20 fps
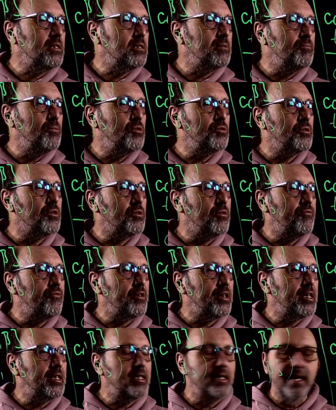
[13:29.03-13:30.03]
the boundary of
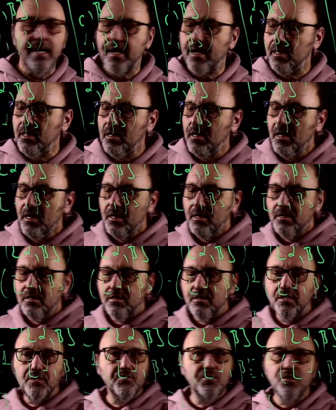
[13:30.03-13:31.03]
rectangle,
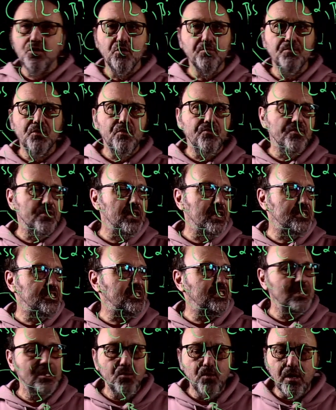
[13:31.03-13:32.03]
it will not be of class
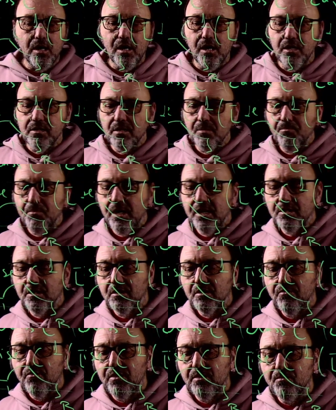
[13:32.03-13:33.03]
C1, but
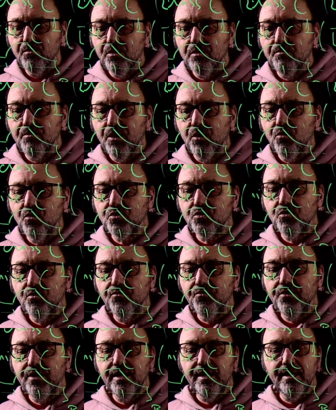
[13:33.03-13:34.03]
it will be because of
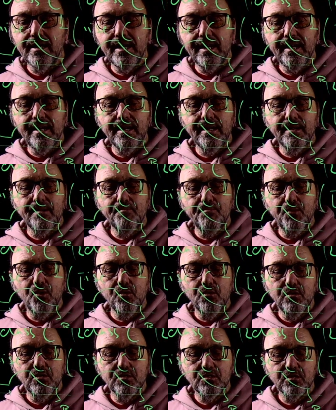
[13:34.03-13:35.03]
the
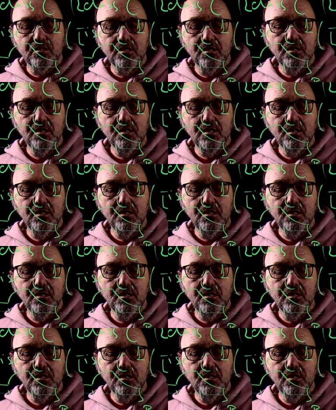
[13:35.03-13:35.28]
points